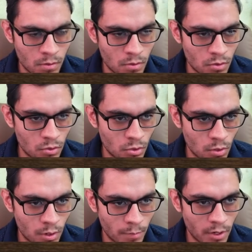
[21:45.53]
So
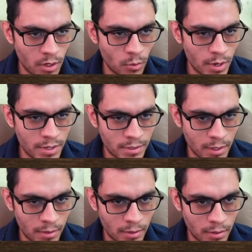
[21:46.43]
I'm gonna waste that
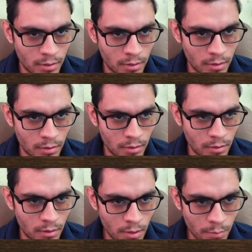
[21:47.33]

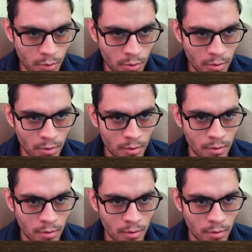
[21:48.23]
tempo